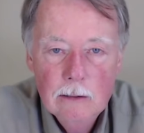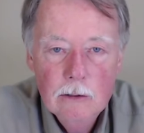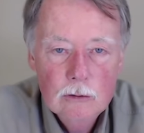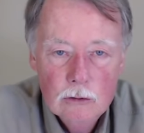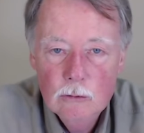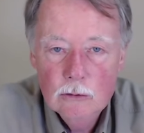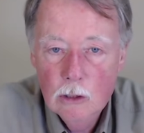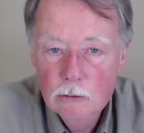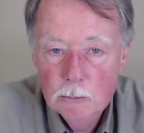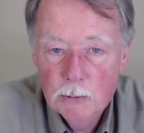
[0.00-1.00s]
those two
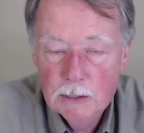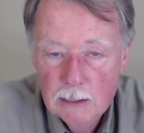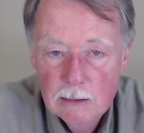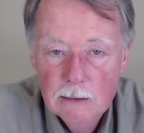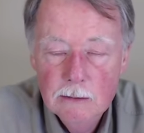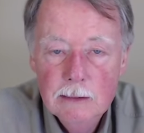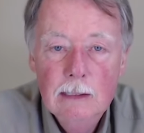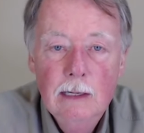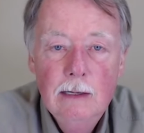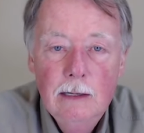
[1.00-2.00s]
stones particularly